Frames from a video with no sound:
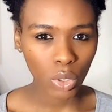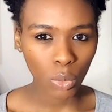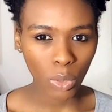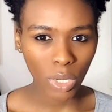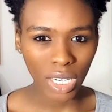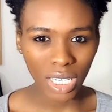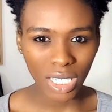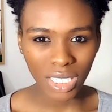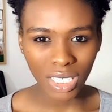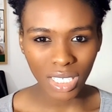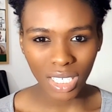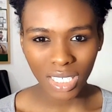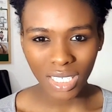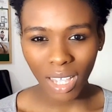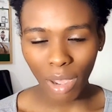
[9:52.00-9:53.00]

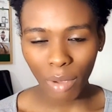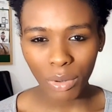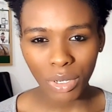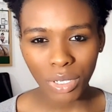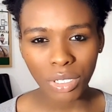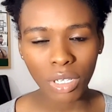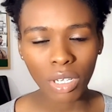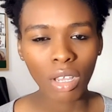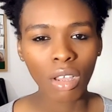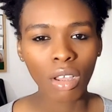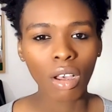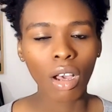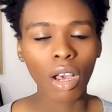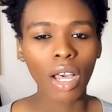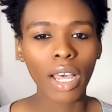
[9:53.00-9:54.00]
26 hours,
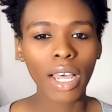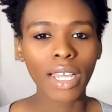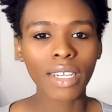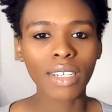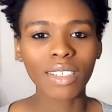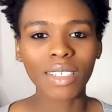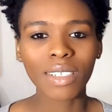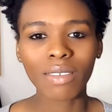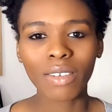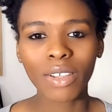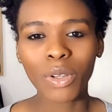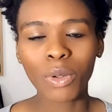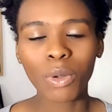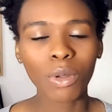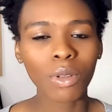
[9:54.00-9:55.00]
and
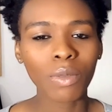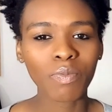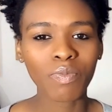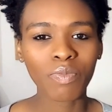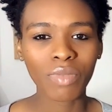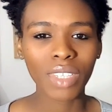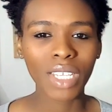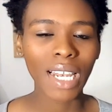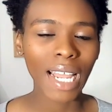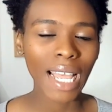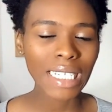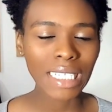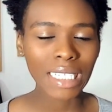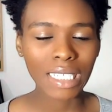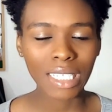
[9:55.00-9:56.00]
you know, I
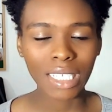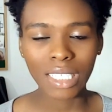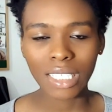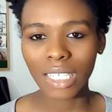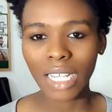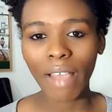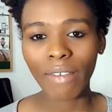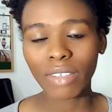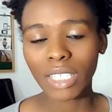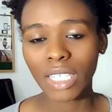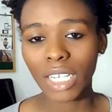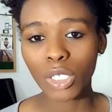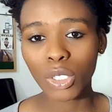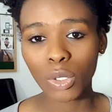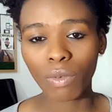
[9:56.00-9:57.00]
have to
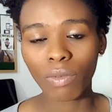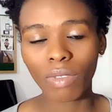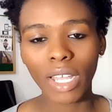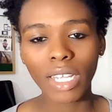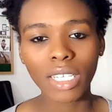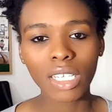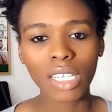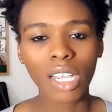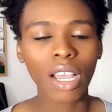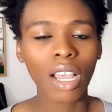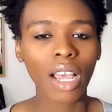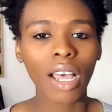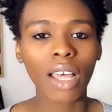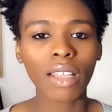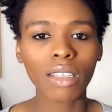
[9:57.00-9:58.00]
take 2 flights,
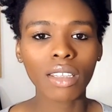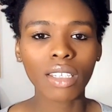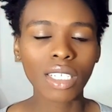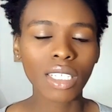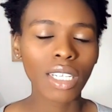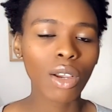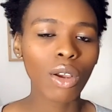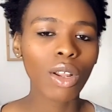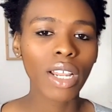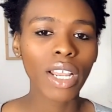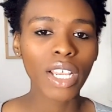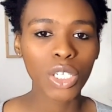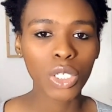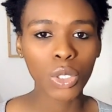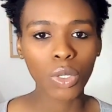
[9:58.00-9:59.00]
and the second
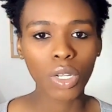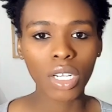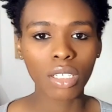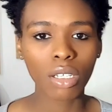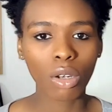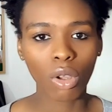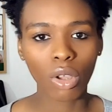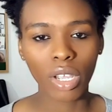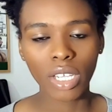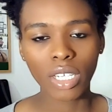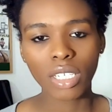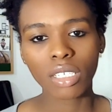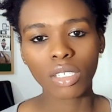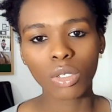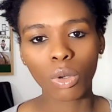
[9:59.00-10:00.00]
leg is usually the
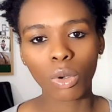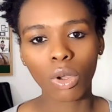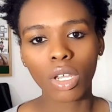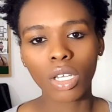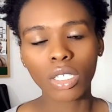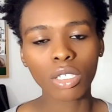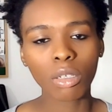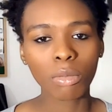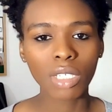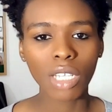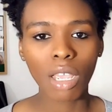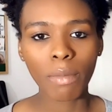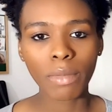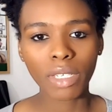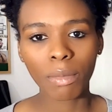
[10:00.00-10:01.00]
longest. So
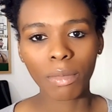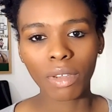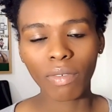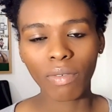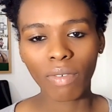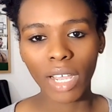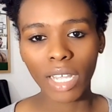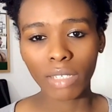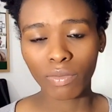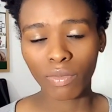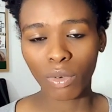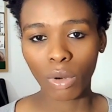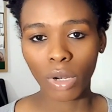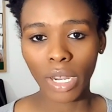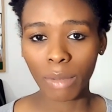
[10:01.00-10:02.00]
sometimes I'm in the flight
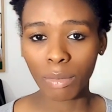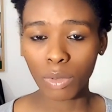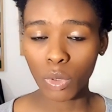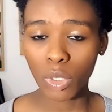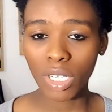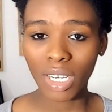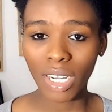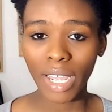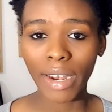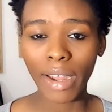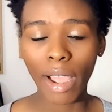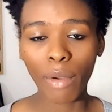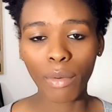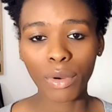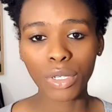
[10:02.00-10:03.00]
for like between
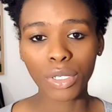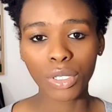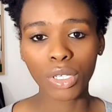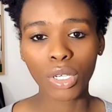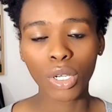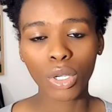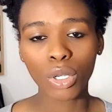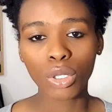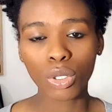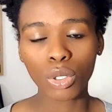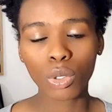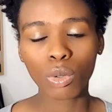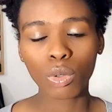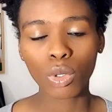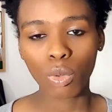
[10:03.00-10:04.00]
9 hours
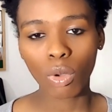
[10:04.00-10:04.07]
to